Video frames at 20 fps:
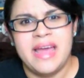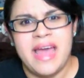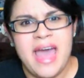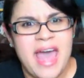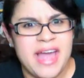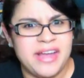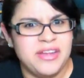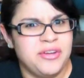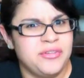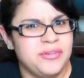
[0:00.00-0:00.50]

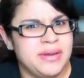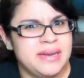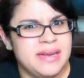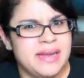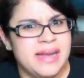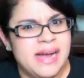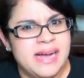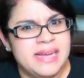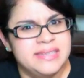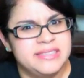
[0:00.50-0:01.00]
accurate
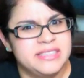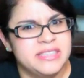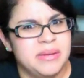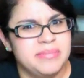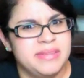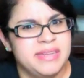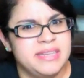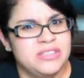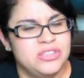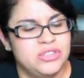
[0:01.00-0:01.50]
as
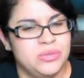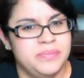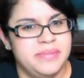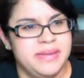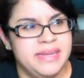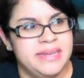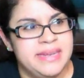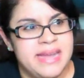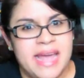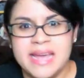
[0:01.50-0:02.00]
something to
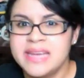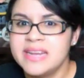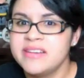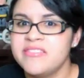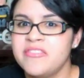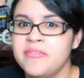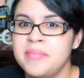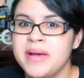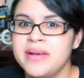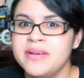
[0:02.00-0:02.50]
be negative
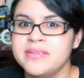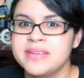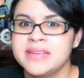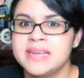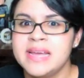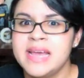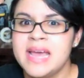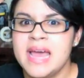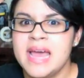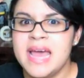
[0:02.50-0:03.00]
about,
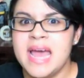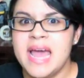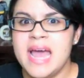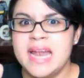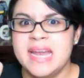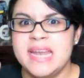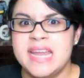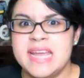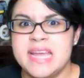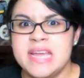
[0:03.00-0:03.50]

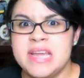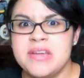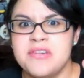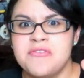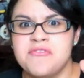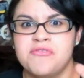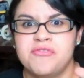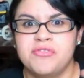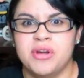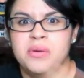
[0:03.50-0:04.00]
and they
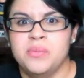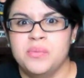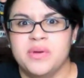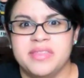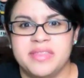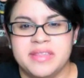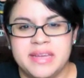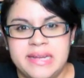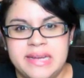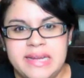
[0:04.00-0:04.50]
run
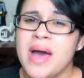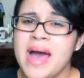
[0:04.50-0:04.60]
with it.